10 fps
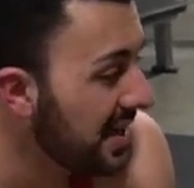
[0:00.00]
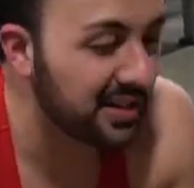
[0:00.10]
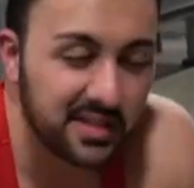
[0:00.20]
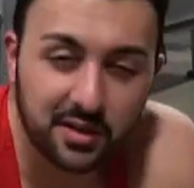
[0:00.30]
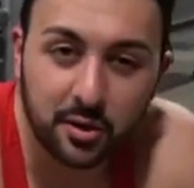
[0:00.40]
It
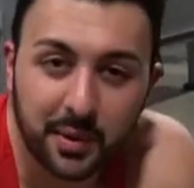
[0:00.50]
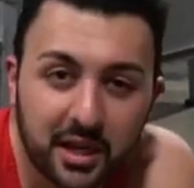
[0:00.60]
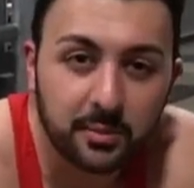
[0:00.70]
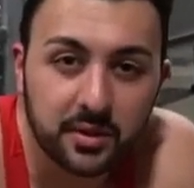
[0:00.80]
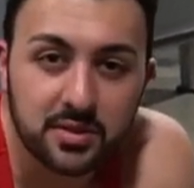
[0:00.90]
doesn't hurt my
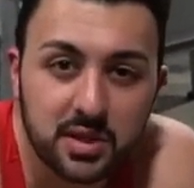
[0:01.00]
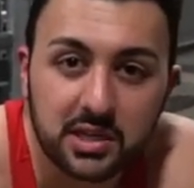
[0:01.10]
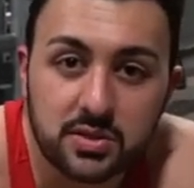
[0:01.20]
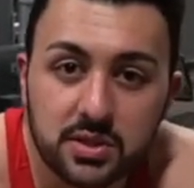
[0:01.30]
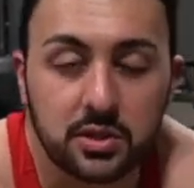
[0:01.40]
elbows. I
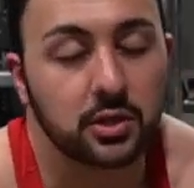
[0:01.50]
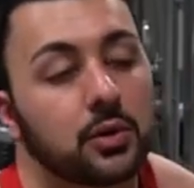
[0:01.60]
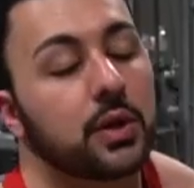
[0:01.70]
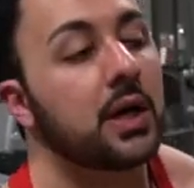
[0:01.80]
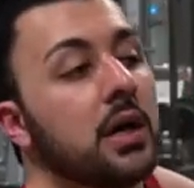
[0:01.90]
used to
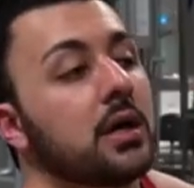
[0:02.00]
do